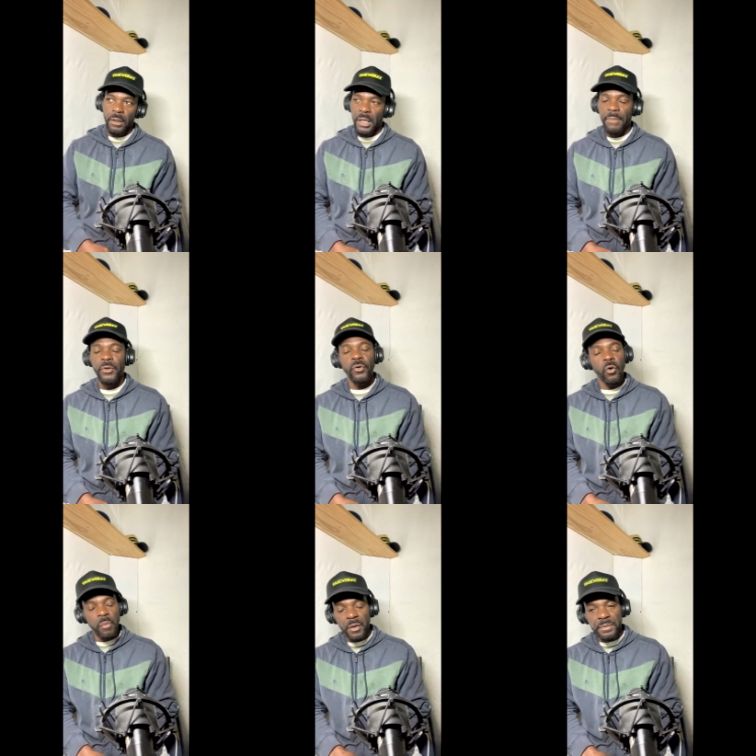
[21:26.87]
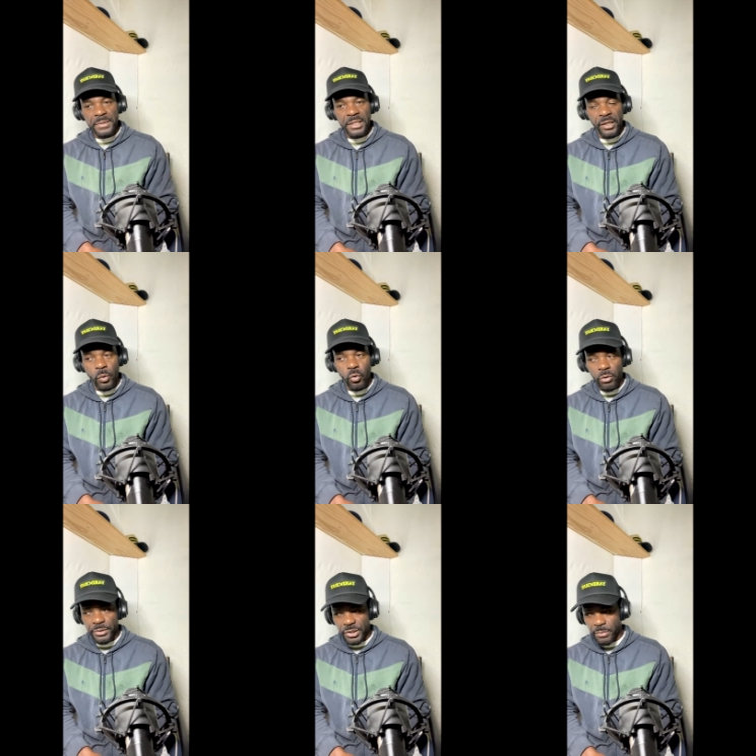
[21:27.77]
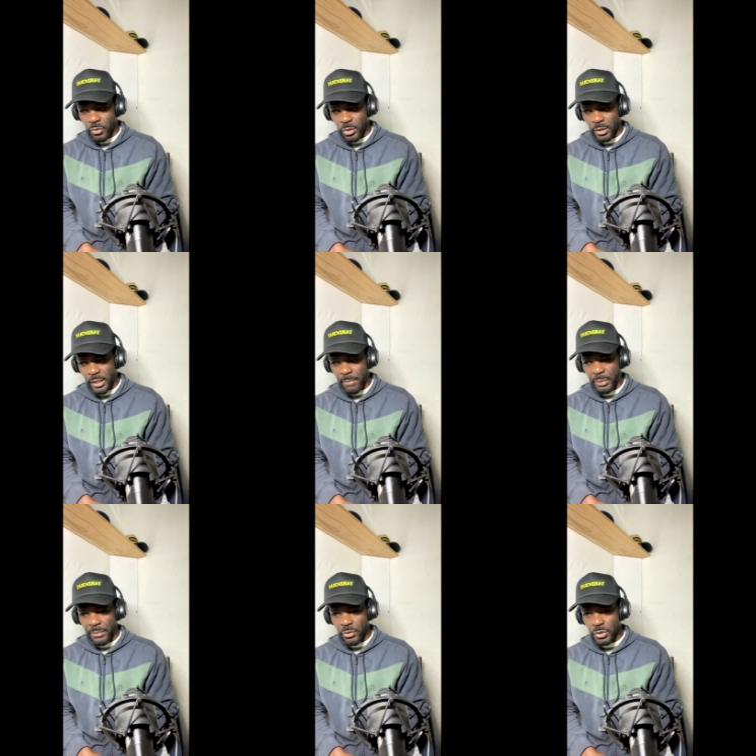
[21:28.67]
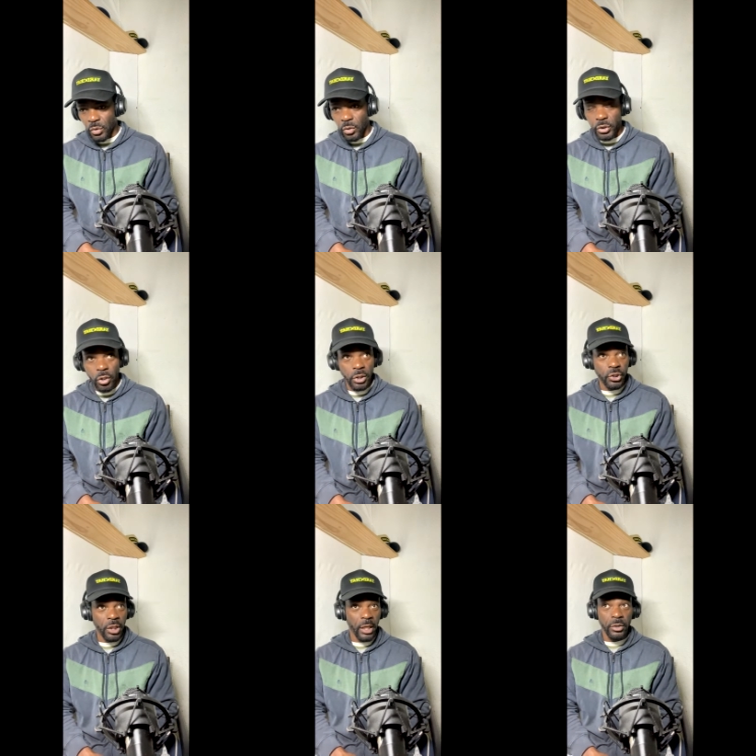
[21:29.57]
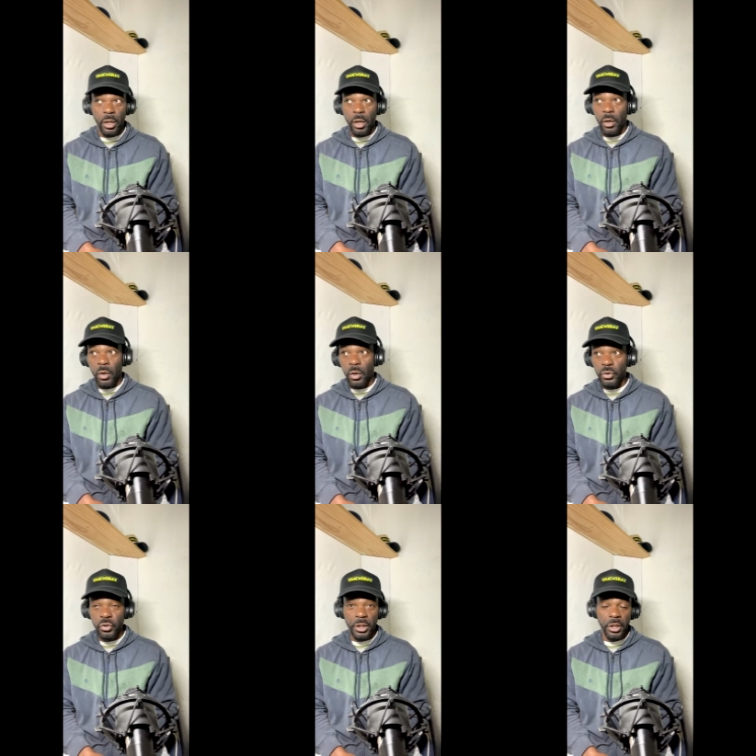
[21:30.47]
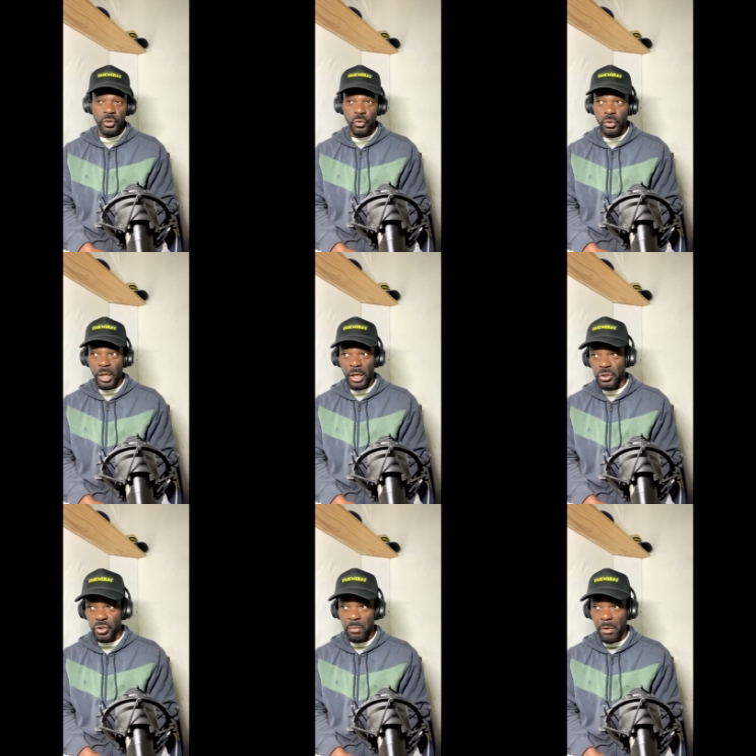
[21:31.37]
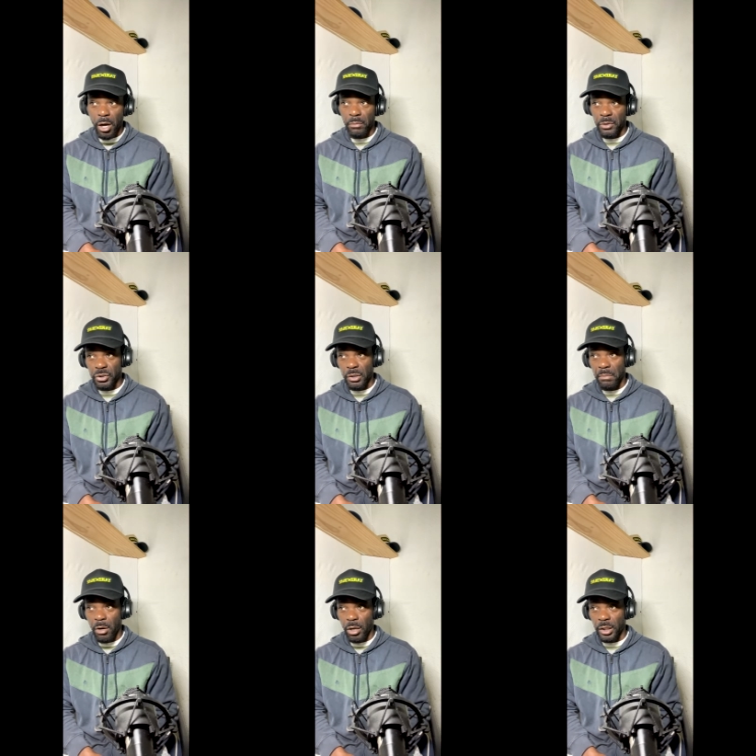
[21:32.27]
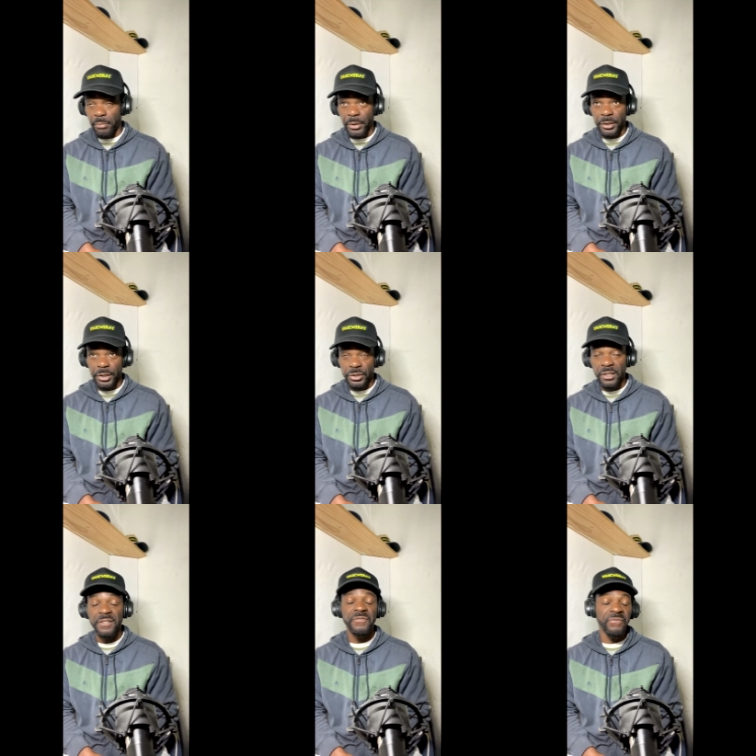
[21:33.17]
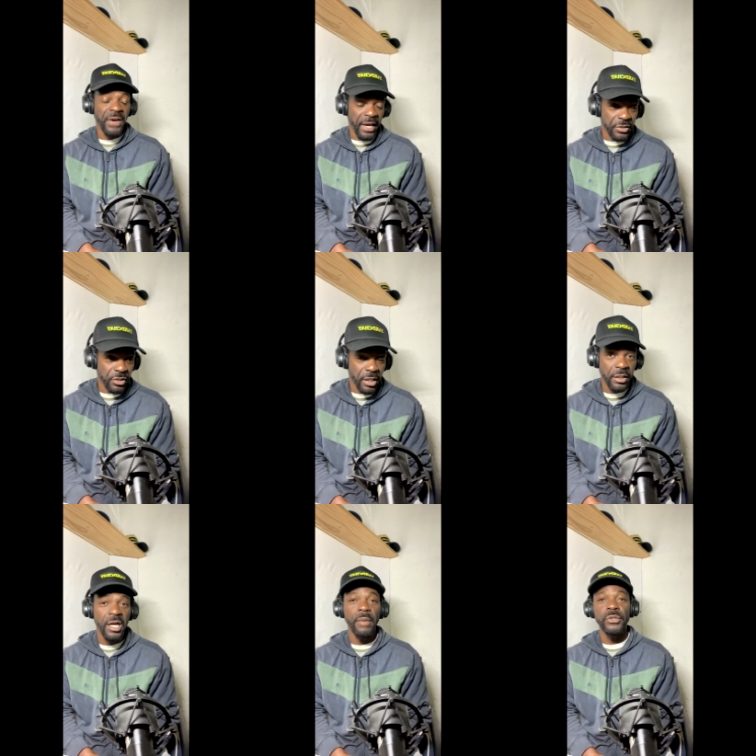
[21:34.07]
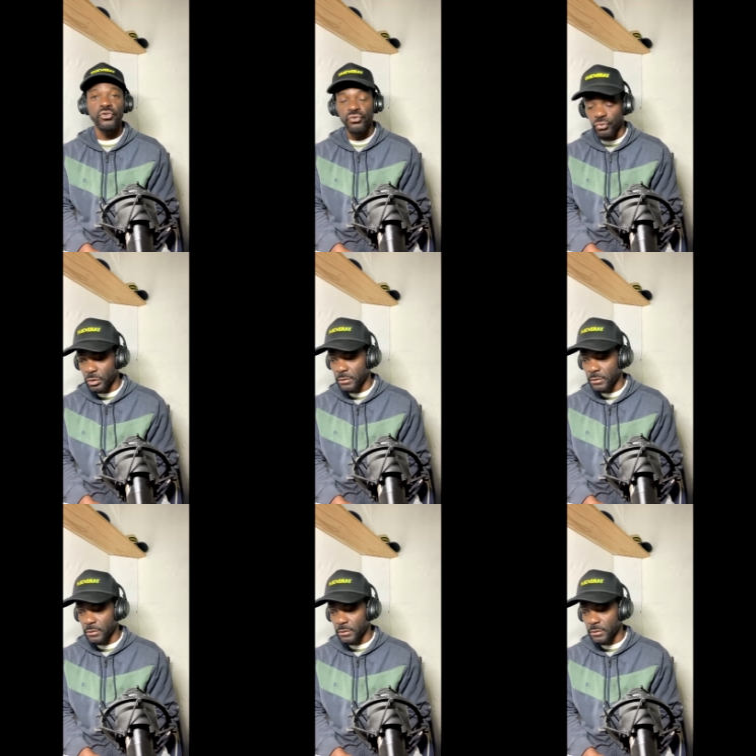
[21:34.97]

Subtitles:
I'm going to open up a can of worm this morning, and people going to say, "Oh, YARDCHAT, oh, you can't do that. It's the Marley," but it's facts and common truth.